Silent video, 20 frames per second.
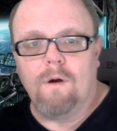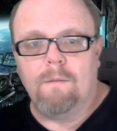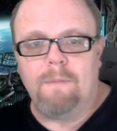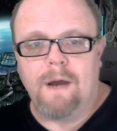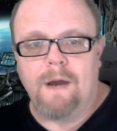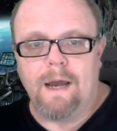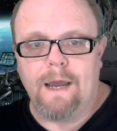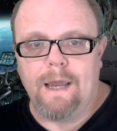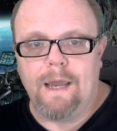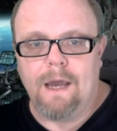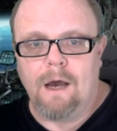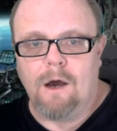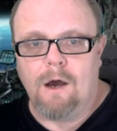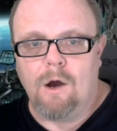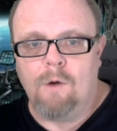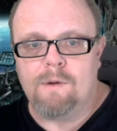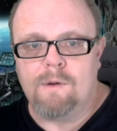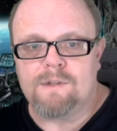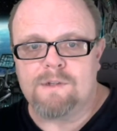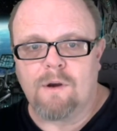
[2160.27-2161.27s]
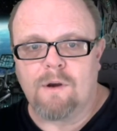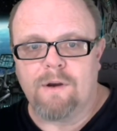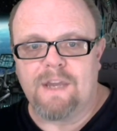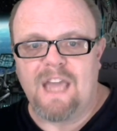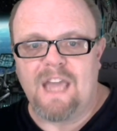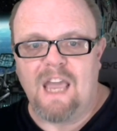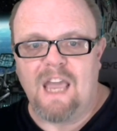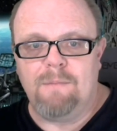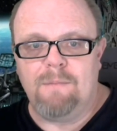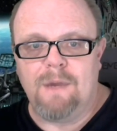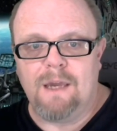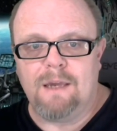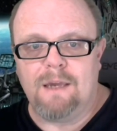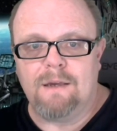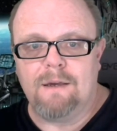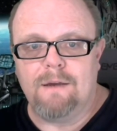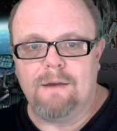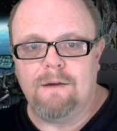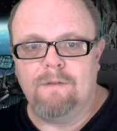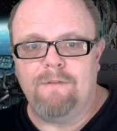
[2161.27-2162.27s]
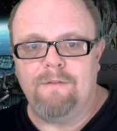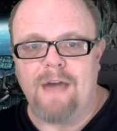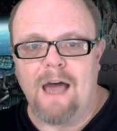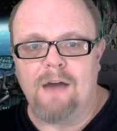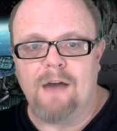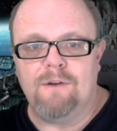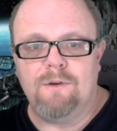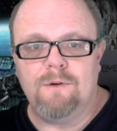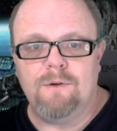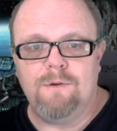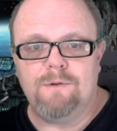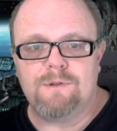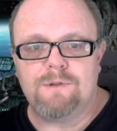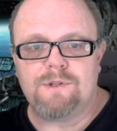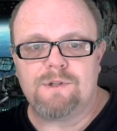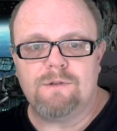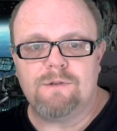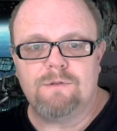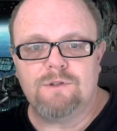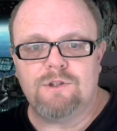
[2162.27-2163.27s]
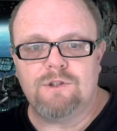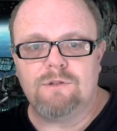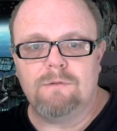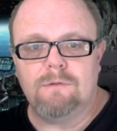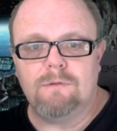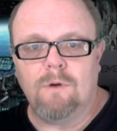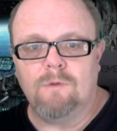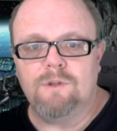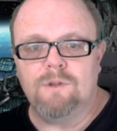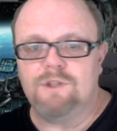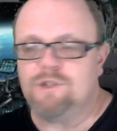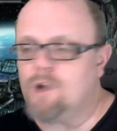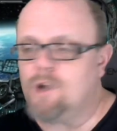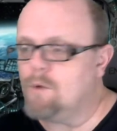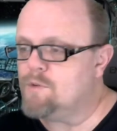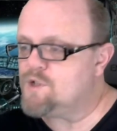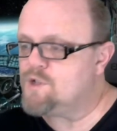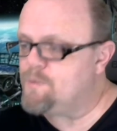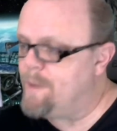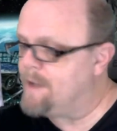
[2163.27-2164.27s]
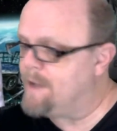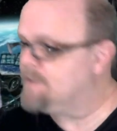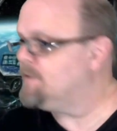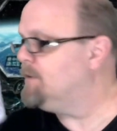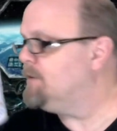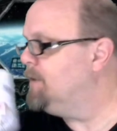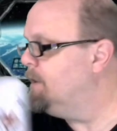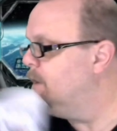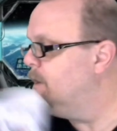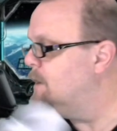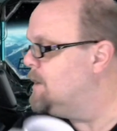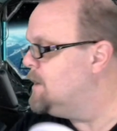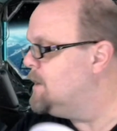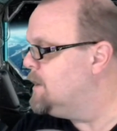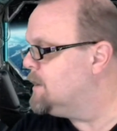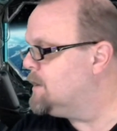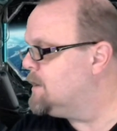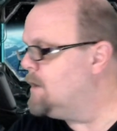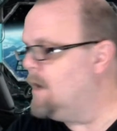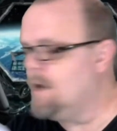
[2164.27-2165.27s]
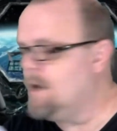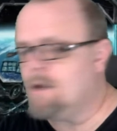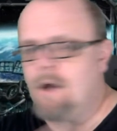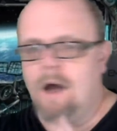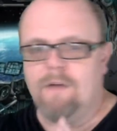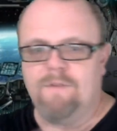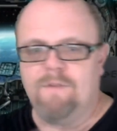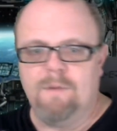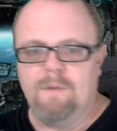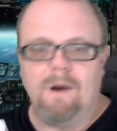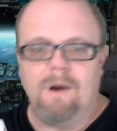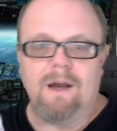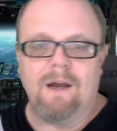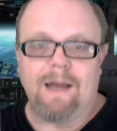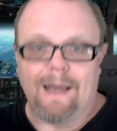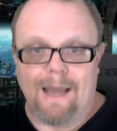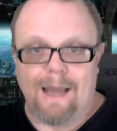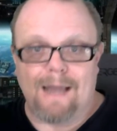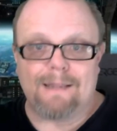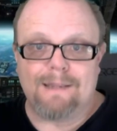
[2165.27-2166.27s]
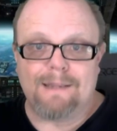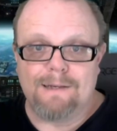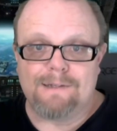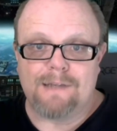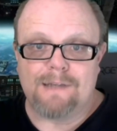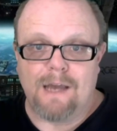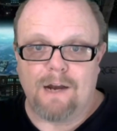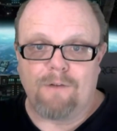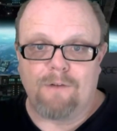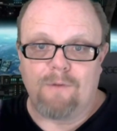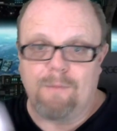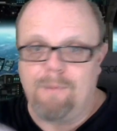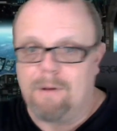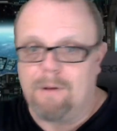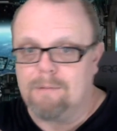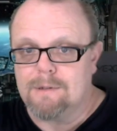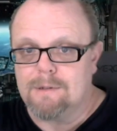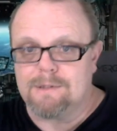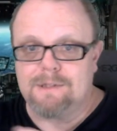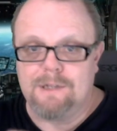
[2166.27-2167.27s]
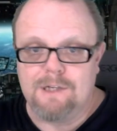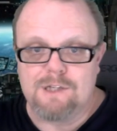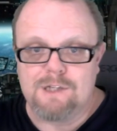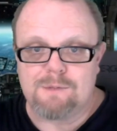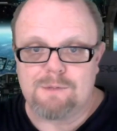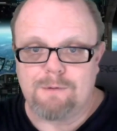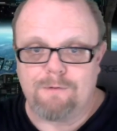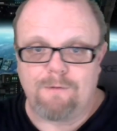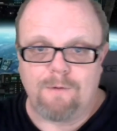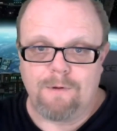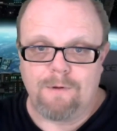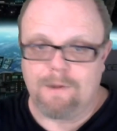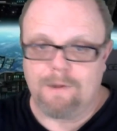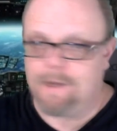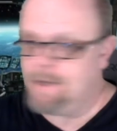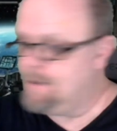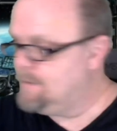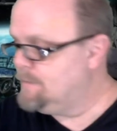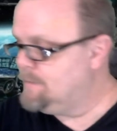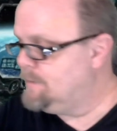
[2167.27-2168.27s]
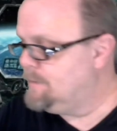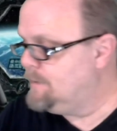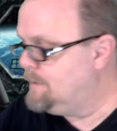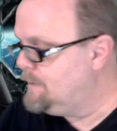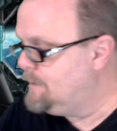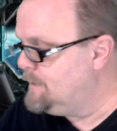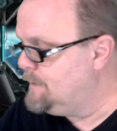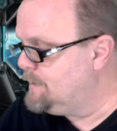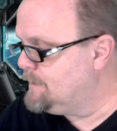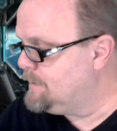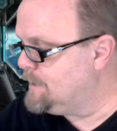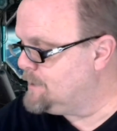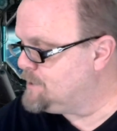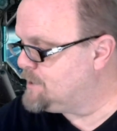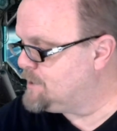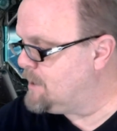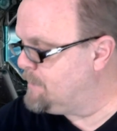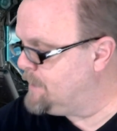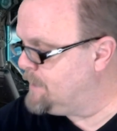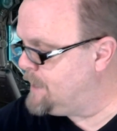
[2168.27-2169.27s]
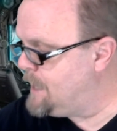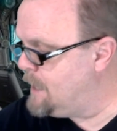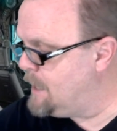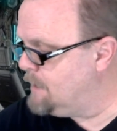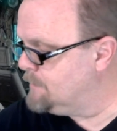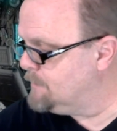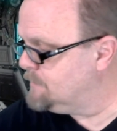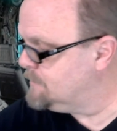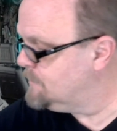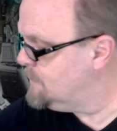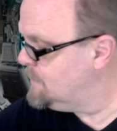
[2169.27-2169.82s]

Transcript: my OSR Gaming Values Only Show Respect coffee mug. I got this out of Republic Tees before they shut me down.